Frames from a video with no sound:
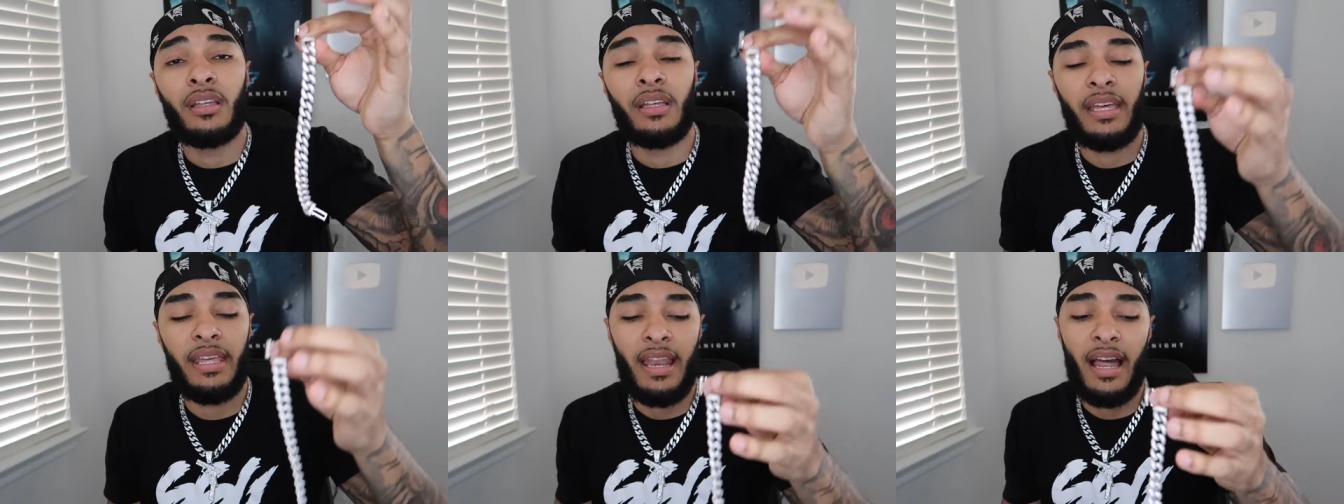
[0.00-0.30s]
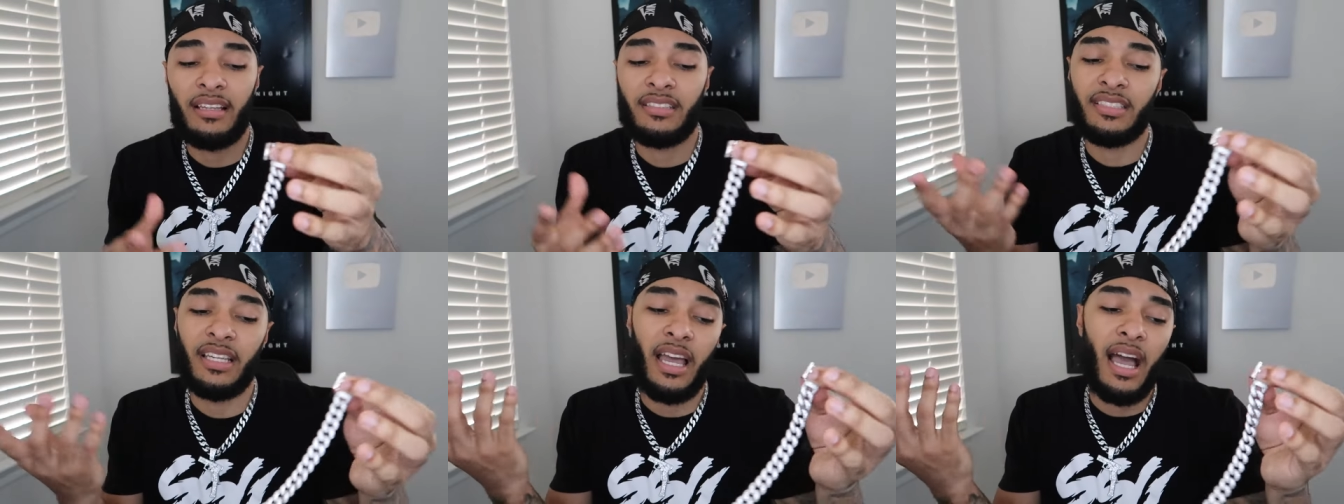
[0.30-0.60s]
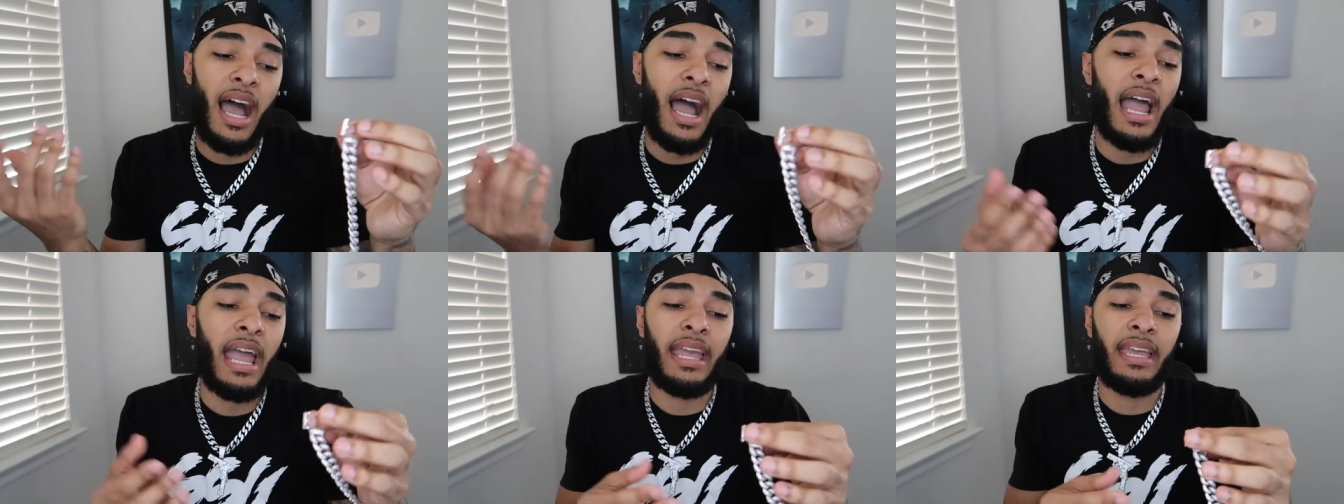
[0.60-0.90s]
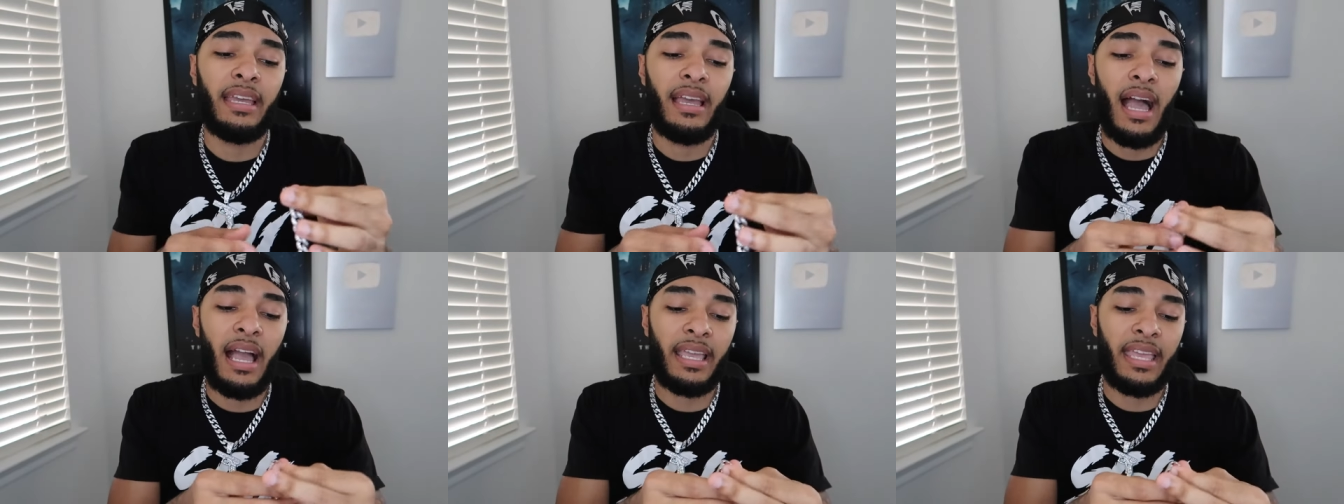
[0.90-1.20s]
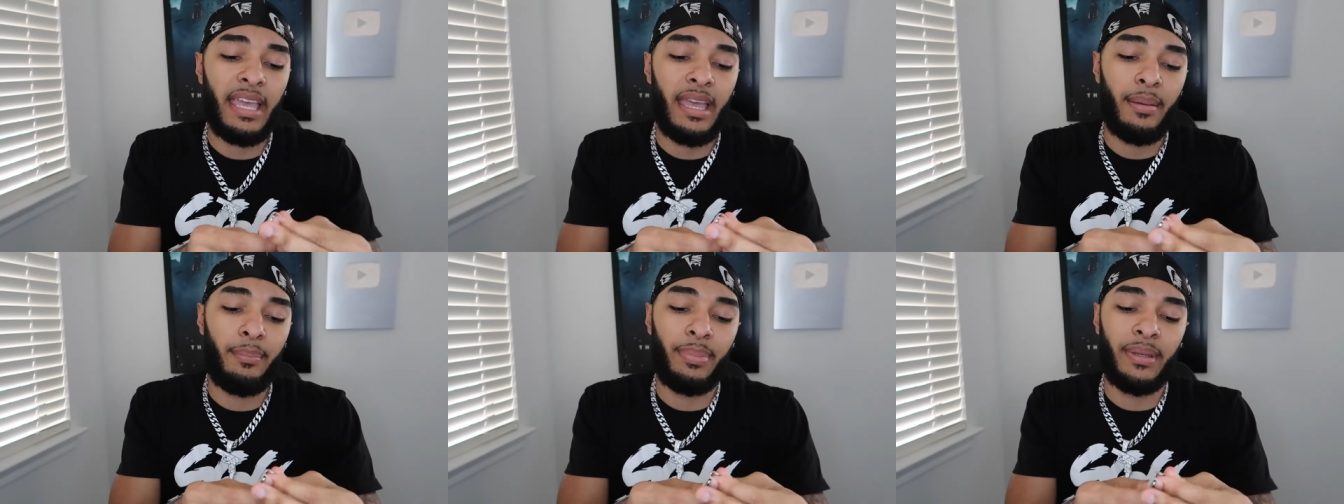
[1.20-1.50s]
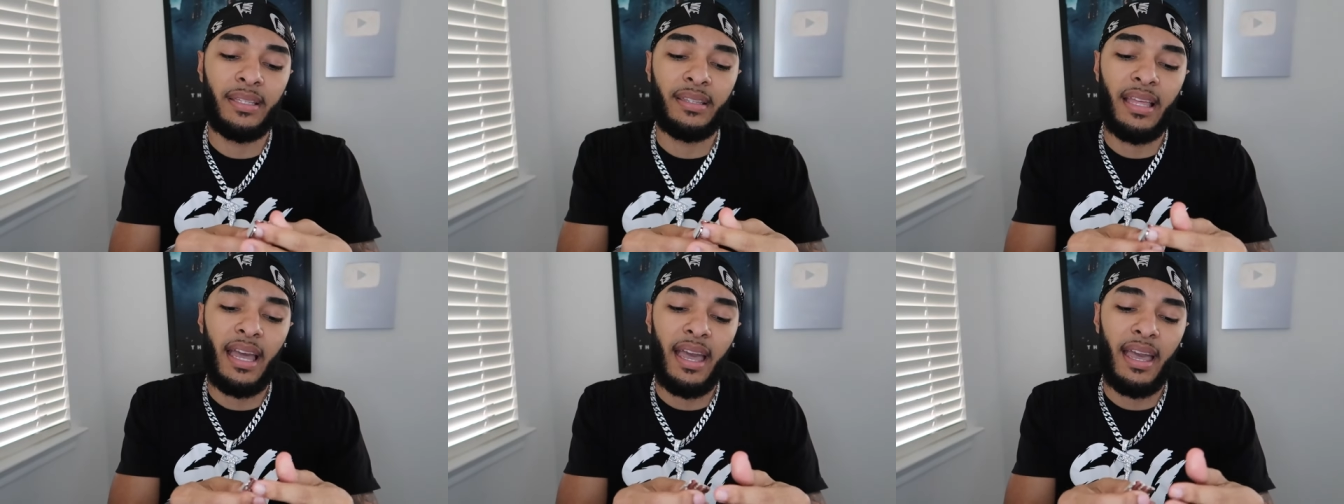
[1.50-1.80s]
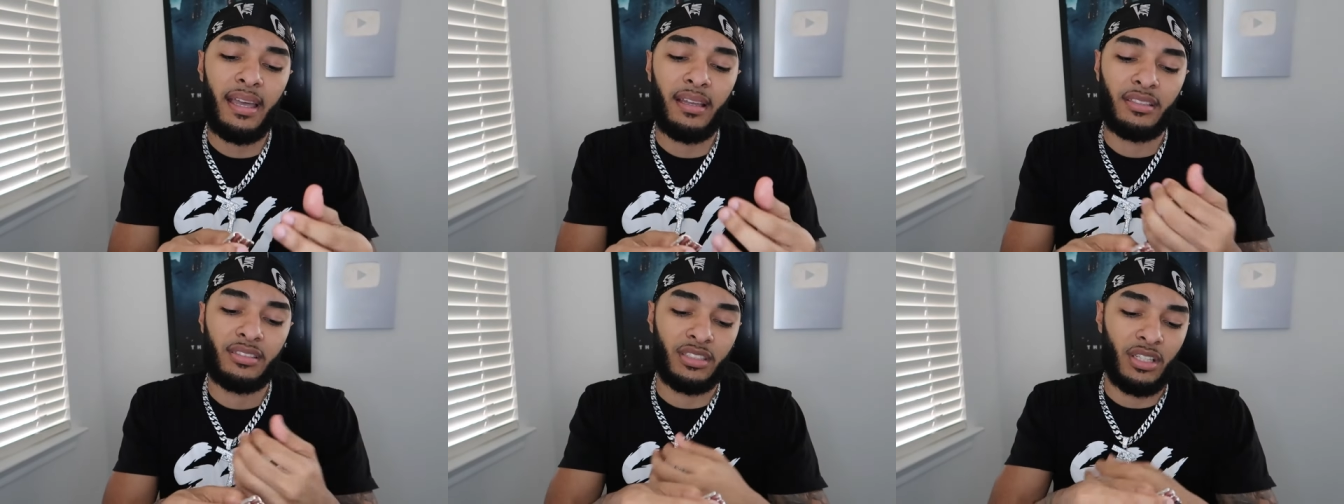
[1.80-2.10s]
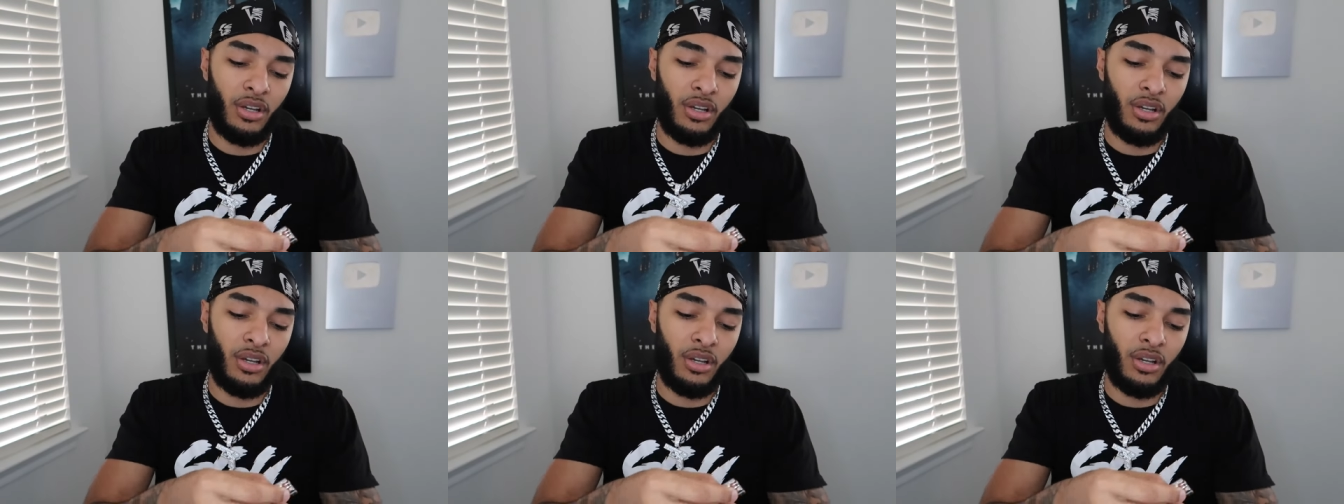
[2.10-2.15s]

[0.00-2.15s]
And I said, all right, I can't beat that.